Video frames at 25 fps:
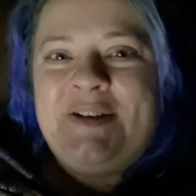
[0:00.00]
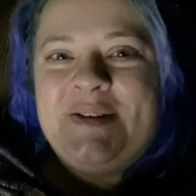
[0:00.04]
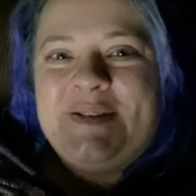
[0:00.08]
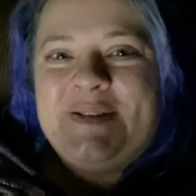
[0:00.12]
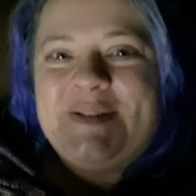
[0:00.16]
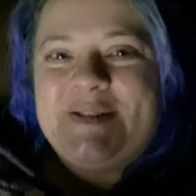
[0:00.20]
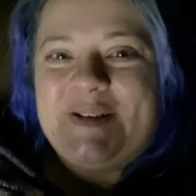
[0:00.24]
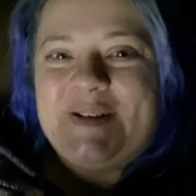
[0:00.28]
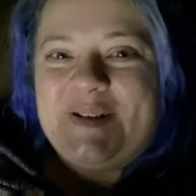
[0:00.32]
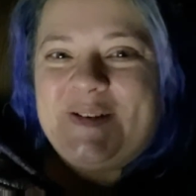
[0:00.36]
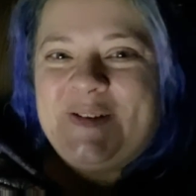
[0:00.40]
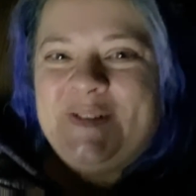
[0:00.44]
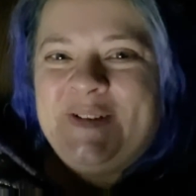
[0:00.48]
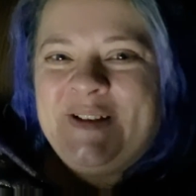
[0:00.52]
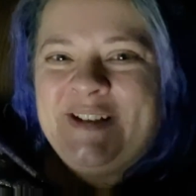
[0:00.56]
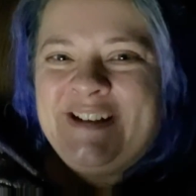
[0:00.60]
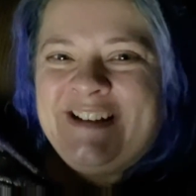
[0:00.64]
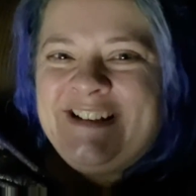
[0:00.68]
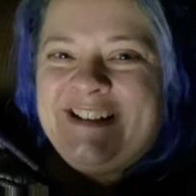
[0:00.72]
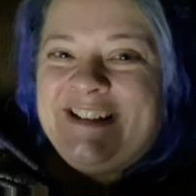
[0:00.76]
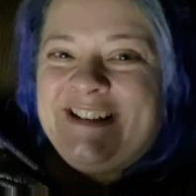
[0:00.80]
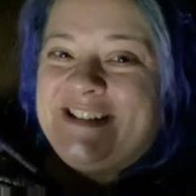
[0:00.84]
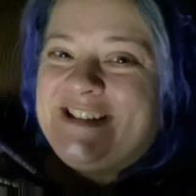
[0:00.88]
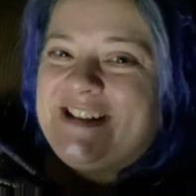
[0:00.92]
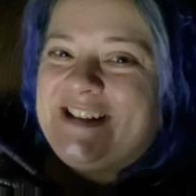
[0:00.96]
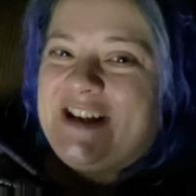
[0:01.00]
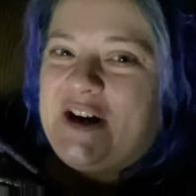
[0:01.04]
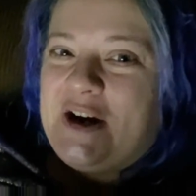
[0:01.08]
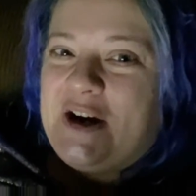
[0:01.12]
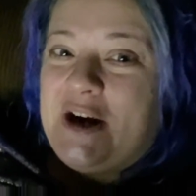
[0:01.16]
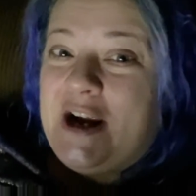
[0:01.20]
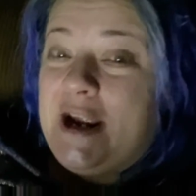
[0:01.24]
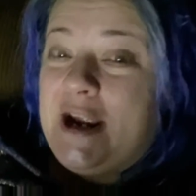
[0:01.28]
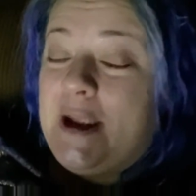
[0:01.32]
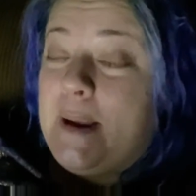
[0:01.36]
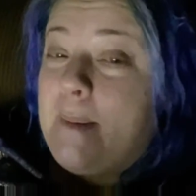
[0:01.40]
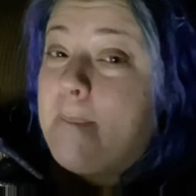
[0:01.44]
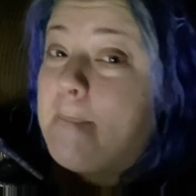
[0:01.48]
So
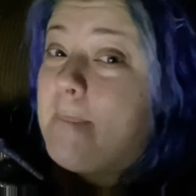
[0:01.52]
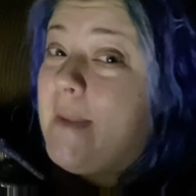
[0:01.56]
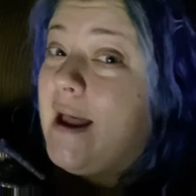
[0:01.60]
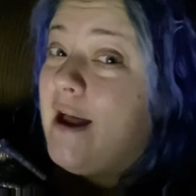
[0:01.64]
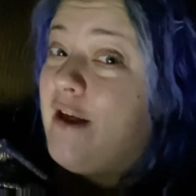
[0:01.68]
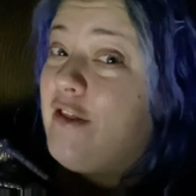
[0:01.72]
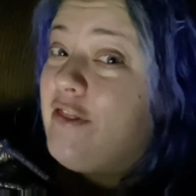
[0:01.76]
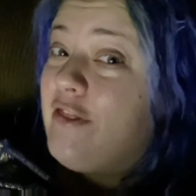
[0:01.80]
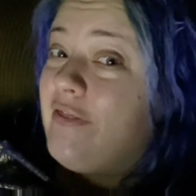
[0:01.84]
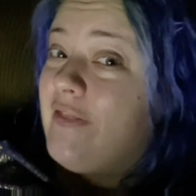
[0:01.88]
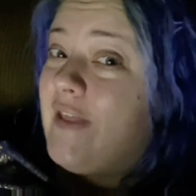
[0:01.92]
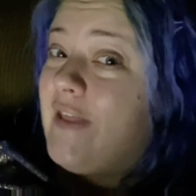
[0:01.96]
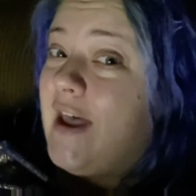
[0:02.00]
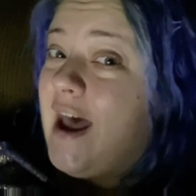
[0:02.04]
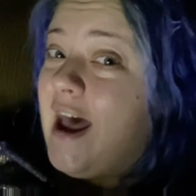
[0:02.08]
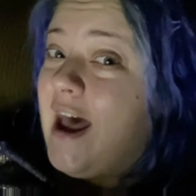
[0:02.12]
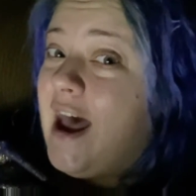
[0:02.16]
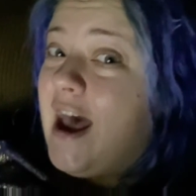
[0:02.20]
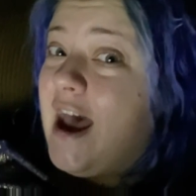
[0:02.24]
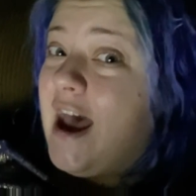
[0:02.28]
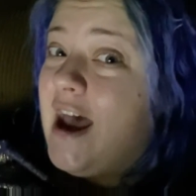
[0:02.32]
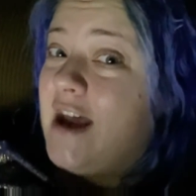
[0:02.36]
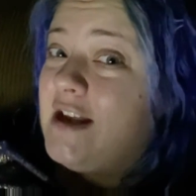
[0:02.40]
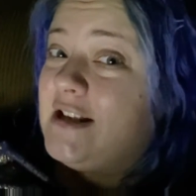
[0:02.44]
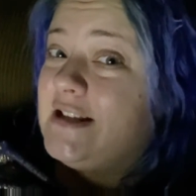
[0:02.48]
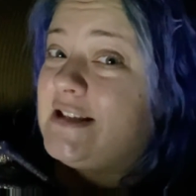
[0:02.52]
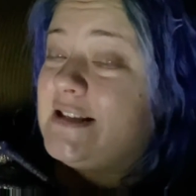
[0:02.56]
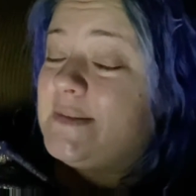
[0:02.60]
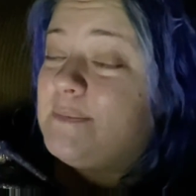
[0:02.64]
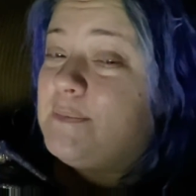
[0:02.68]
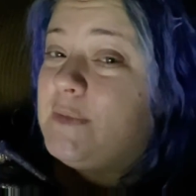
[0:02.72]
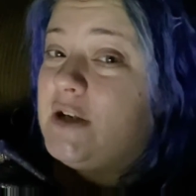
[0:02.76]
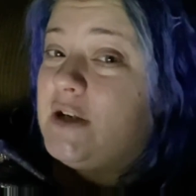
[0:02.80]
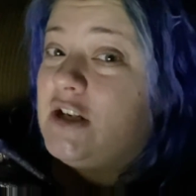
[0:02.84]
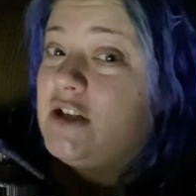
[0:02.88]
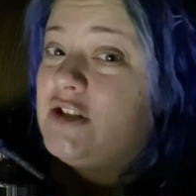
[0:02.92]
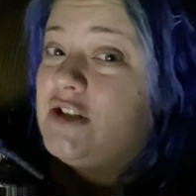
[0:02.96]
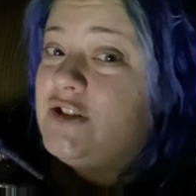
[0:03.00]
sorry about that.
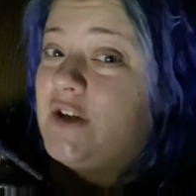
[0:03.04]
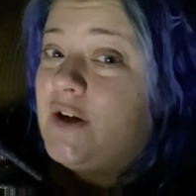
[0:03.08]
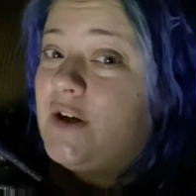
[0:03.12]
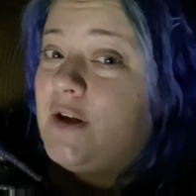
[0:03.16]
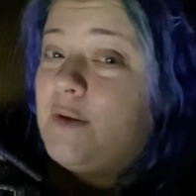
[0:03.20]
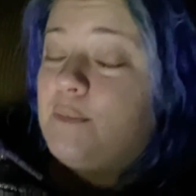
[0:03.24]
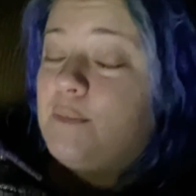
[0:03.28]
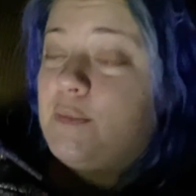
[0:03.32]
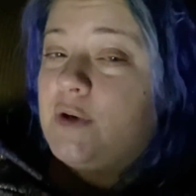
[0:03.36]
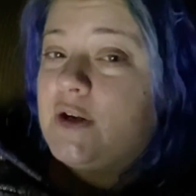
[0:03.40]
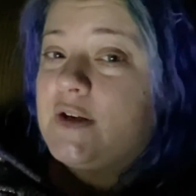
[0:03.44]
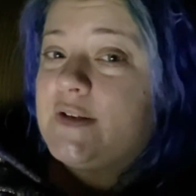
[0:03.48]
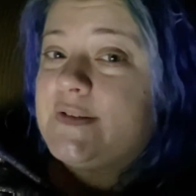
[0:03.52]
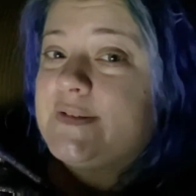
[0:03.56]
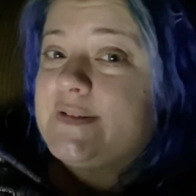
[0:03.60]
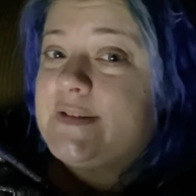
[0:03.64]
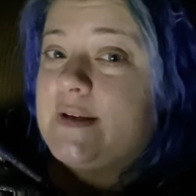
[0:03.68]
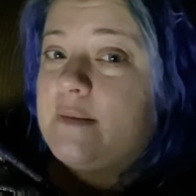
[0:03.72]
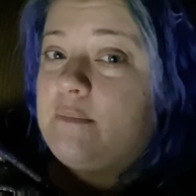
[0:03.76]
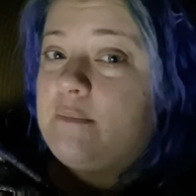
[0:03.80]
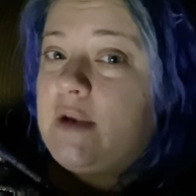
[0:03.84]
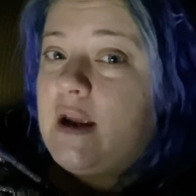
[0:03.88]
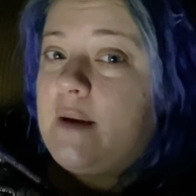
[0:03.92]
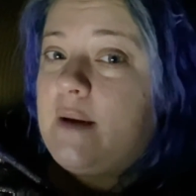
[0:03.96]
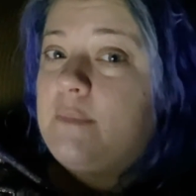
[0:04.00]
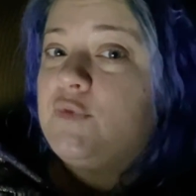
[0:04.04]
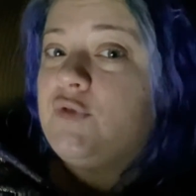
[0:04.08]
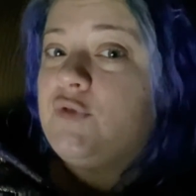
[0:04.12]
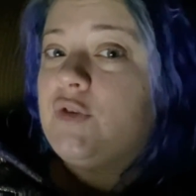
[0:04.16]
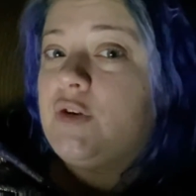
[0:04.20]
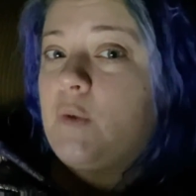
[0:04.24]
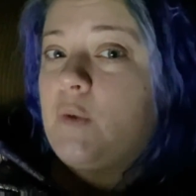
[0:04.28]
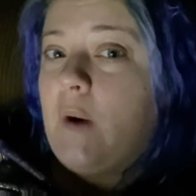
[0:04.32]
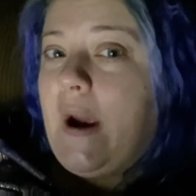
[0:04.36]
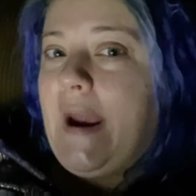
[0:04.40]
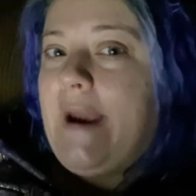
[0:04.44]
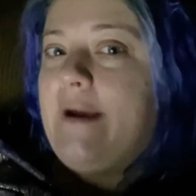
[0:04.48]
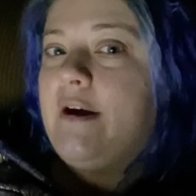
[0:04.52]
But adult books sometimes
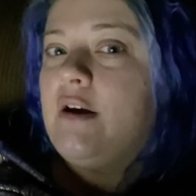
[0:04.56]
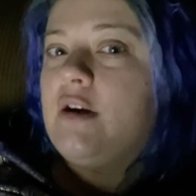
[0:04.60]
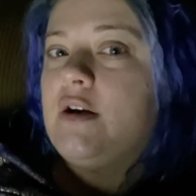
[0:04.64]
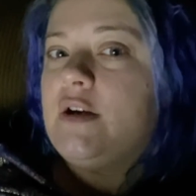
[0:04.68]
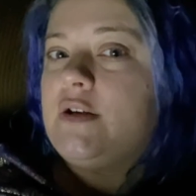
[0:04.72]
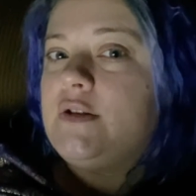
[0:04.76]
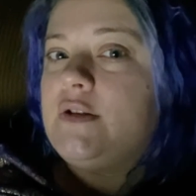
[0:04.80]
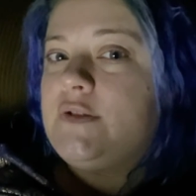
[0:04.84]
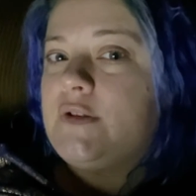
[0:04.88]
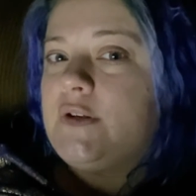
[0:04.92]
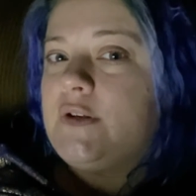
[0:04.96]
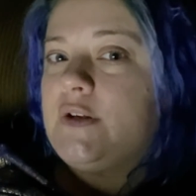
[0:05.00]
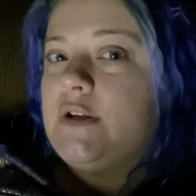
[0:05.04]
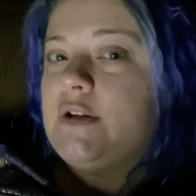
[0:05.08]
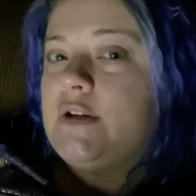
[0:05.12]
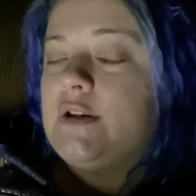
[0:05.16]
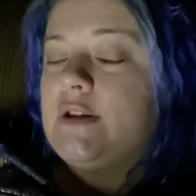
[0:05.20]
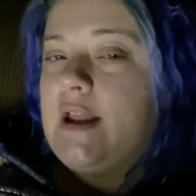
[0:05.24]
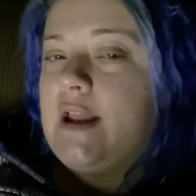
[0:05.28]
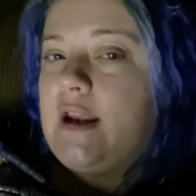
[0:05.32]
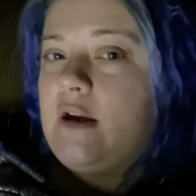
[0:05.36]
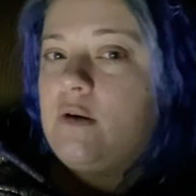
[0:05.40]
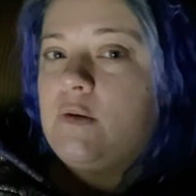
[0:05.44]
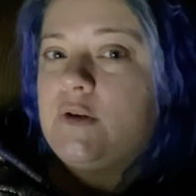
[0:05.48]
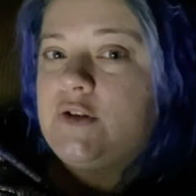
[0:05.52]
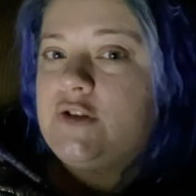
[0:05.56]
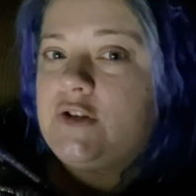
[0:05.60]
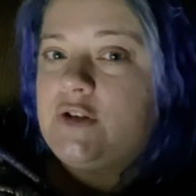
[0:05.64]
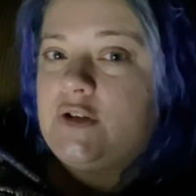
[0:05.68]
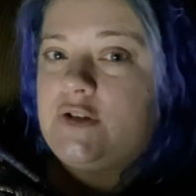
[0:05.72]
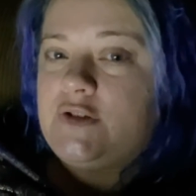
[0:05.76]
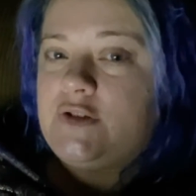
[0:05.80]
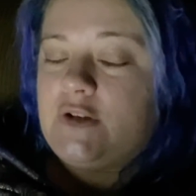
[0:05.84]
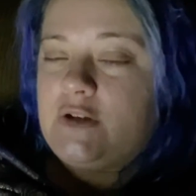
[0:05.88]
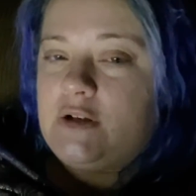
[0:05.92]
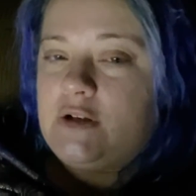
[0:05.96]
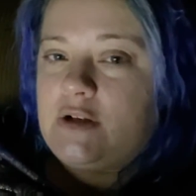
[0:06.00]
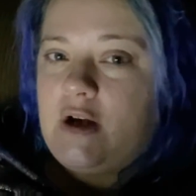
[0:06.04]
require adult language and
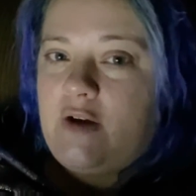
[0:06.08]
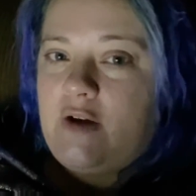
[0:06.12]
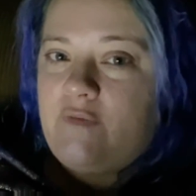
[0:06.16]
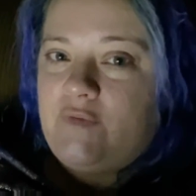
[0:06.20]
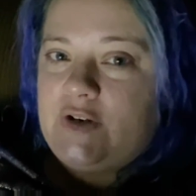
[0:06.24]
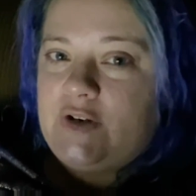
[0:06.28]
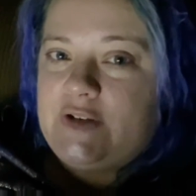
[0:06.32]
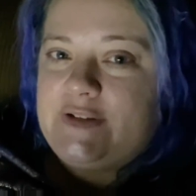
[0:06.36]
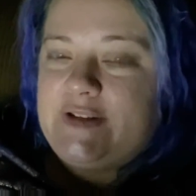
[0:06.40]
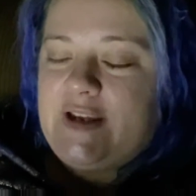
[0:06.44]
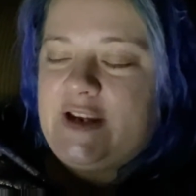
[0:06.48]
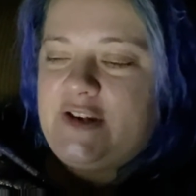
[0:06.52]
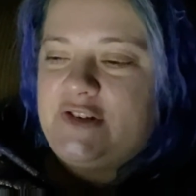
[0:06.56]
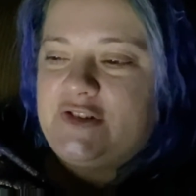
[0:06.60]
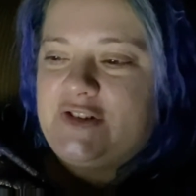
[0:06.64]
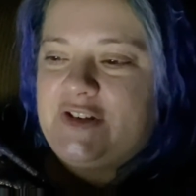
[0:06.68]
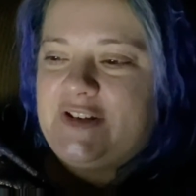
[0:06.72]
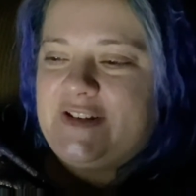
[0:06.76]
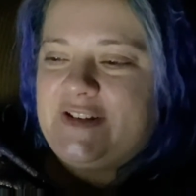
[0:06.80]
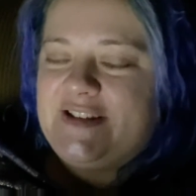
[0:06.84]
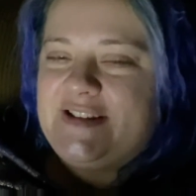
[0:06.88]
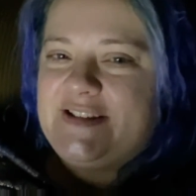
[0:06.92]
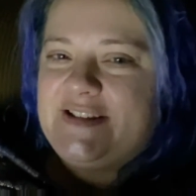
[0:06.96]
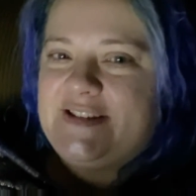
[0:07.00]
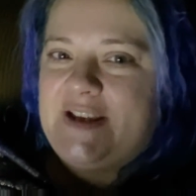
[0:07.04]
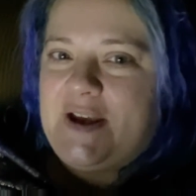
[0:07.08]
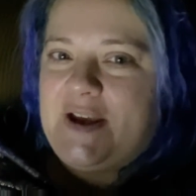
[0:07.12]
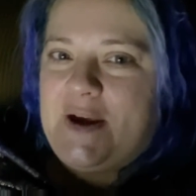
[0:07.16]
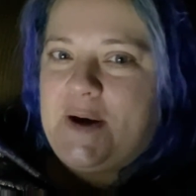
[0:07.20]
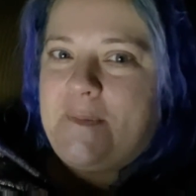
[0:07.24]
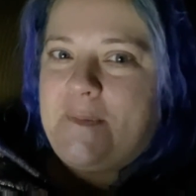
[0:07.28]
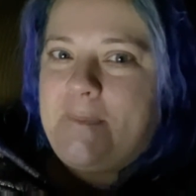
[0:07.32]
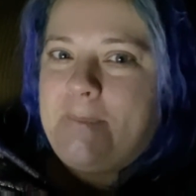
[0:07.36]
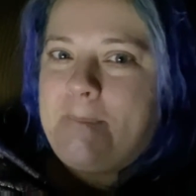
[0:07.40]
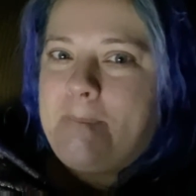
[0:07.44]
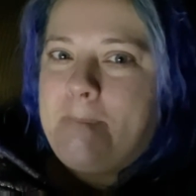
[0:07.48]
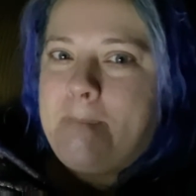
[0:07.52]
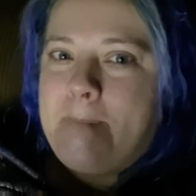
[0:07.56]
adult conversations. So